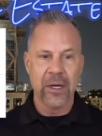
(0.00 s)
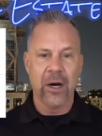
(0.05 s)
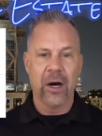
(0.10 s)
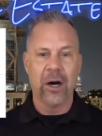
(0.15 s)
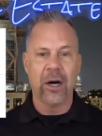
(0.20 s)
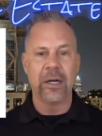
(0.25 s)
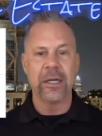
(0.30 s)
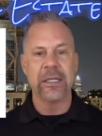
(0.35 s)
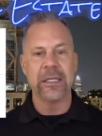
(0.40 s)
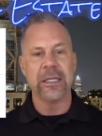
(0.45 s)

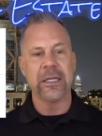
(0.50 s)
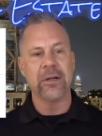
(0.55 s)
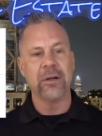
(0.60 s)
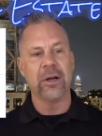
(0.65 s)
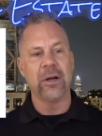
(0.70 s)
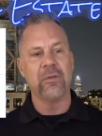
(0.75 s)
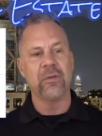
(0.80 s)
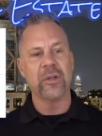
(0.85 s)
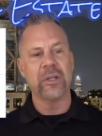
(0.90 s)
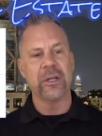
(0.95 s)
On a year
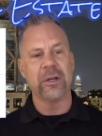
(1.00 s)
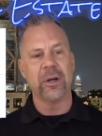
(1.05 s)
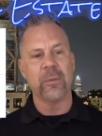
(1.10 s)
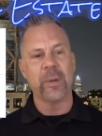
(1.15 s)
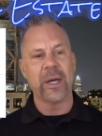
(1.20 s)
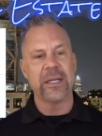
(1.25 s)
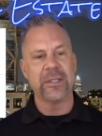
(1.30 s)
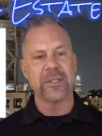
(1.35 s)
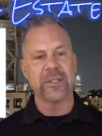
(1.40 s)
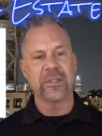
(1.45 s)
over year
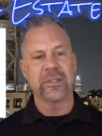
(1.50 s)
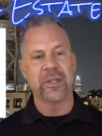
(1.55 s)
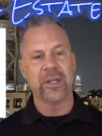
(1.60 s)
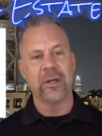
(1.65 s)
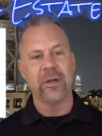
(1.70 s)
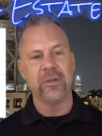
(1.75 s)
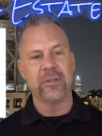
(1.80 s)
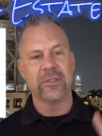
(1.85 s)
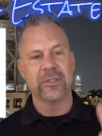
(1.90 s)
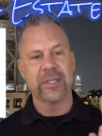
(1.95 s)
basis,
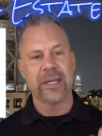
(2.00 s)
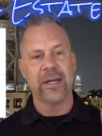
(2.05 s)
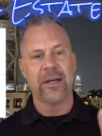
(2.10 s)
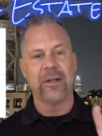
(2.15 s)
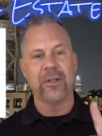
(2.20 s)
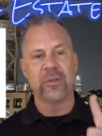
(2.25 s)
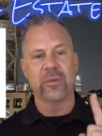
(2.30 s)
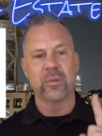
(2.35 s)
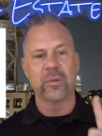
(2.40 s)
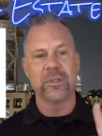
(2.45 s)
though,
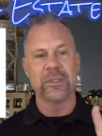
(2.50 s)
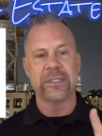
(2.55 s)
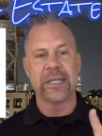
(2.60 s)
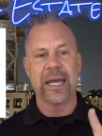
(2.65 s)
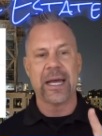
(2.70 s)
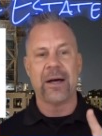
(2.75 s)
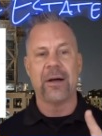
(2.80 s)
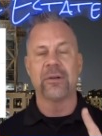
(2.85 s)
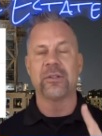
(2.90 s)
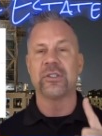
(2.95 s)
sales were
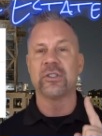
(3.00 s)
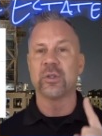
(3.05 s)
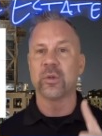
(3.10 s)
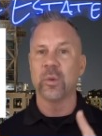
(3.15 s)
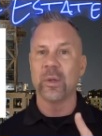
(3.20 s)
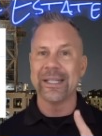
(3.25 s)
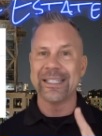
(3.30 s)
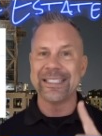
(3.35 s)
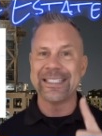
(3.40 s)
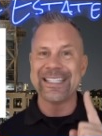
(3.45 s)
down
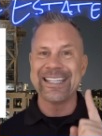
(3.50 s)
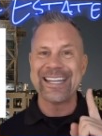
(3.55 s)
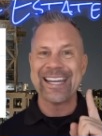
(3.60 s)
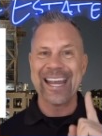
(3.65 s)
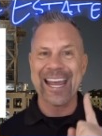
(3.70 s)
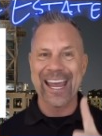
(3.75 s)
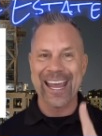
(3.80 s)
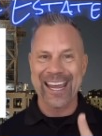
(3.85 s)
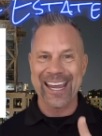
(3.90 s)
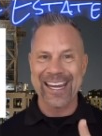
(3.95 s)

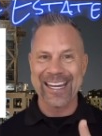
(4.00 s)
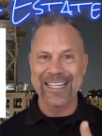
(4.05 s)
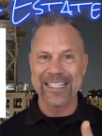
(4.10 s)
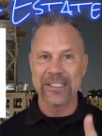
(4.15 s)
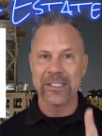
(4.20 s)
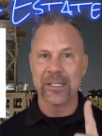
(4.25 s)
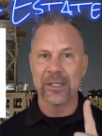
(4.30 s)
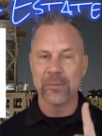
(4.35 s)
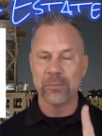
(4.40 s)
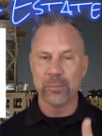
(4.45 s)

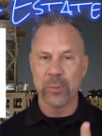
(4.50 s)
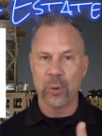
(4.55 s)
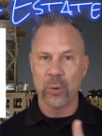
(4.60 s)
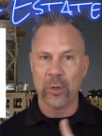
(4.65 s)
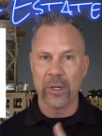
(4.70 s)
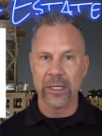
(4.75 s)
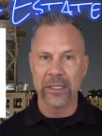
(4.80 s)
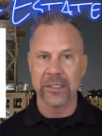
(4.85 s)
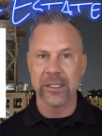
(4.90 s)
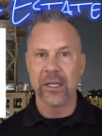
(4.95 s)

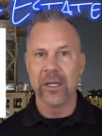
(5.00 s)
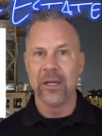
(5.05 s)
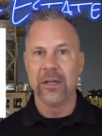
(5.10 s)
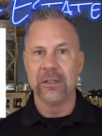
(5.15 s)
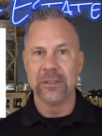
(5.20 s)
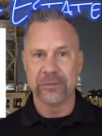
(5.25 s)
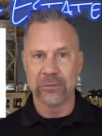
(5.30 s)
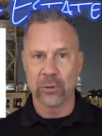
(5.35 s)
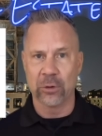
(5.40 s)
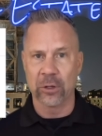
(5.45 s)

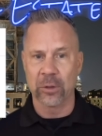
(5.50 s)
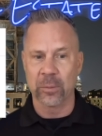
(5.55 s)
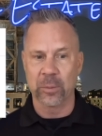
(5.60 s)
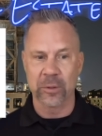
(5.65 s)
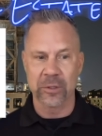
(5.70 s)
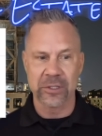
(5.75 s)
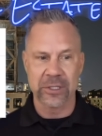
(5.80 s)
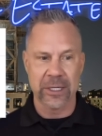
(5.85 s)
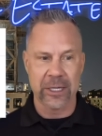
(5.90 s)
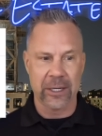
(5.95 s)

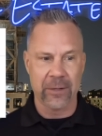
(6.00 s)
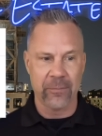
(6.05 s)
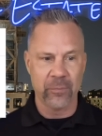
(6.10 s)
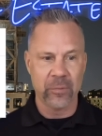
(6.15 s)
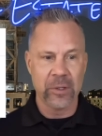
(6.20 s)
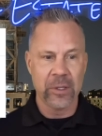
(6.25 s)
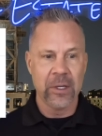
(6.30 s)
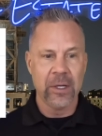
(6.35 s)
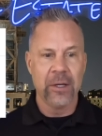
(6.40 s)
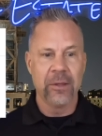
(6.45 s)
28.4%.
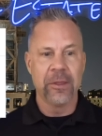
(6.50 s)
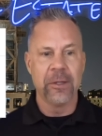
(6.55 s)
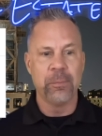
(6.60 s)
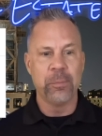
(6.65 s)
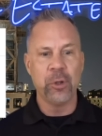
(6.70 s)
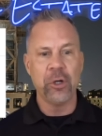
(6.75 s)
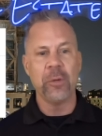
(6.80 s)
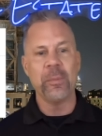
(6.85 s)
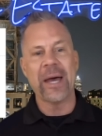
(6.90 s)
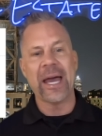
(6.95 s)
The
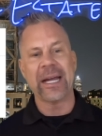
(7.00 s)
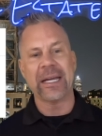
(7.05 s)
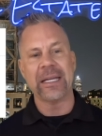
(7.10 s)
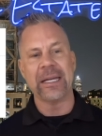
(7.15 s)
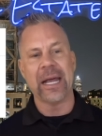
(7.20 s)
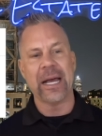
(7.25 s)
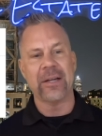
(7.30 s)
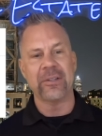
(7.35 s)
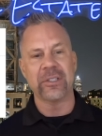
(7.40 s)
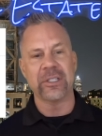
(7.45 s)
pullback in
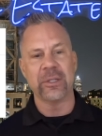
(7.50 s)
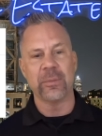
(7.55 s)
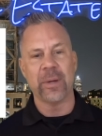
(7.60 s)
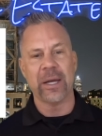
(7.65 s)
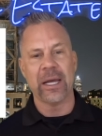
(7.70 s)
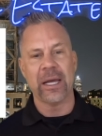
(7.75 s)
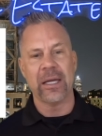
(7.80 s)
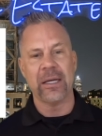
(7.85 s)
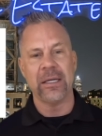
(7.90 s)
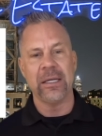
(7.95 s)
housing
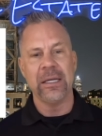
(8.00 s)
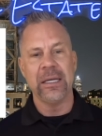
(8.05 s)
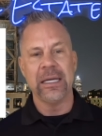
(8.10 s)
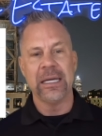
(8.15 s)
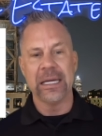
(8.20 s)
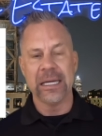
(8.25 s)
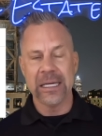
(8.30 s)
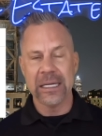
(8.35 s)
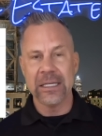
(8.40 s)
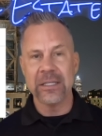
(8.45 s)
demand
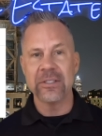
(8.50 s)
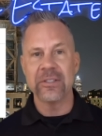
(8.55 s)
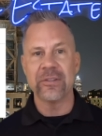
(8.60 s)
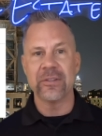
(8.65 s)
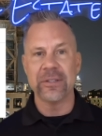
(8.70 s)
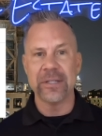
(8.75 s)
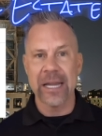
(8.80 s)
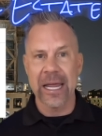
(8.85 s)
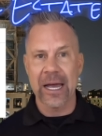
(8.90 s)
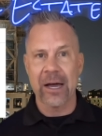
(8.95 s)
is
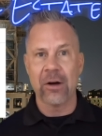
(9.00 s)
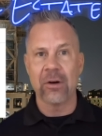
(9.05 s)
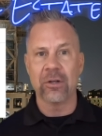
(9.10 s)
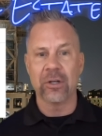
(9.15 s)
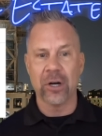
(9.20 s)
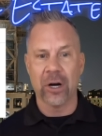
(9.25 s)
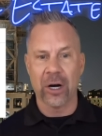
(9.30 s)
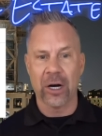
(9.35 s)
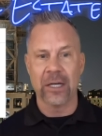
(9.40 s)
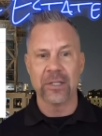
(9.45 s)
now
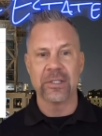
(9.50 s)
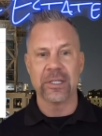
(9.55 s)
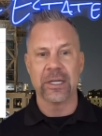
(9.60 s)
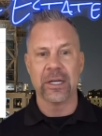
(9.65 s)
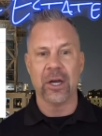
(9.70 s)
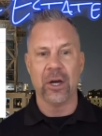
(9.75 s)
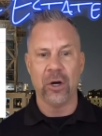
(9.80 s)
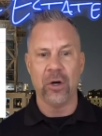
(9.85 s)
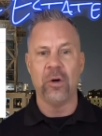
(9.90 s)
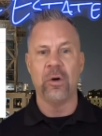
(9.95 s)
causing
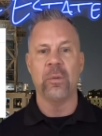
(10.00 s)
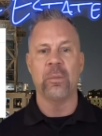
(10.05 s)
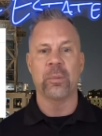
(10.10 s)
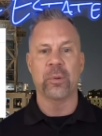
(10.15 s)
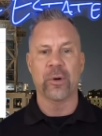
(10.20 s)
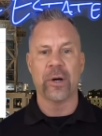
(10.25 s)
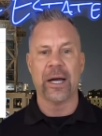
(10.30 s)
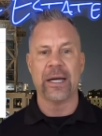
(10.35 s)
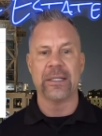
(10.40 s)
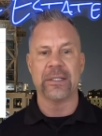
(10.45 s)
home
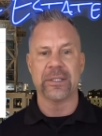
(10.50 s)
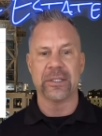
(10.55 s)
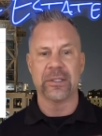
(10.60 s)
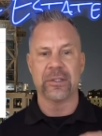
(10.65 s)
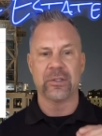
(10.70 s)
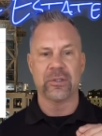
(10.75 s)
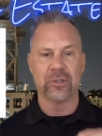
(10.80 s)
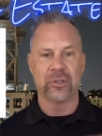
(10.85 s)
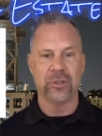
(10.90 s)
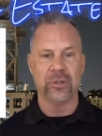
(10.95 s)

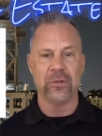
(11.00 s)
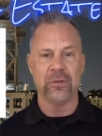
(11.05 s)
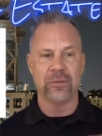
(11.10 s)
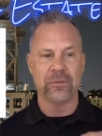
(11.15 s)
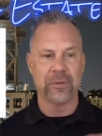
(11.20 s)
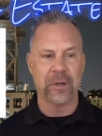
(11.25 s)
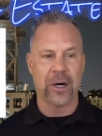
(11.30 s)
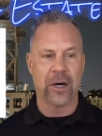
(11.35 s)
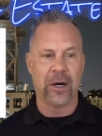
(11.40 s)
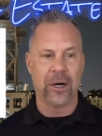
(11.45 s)
prices to
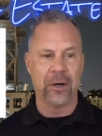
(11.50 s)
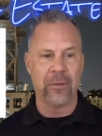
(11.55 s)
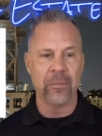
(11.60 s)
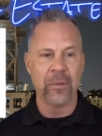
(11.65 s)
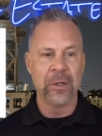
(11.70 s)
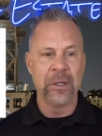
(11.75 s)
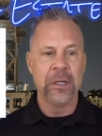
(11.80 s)
fall.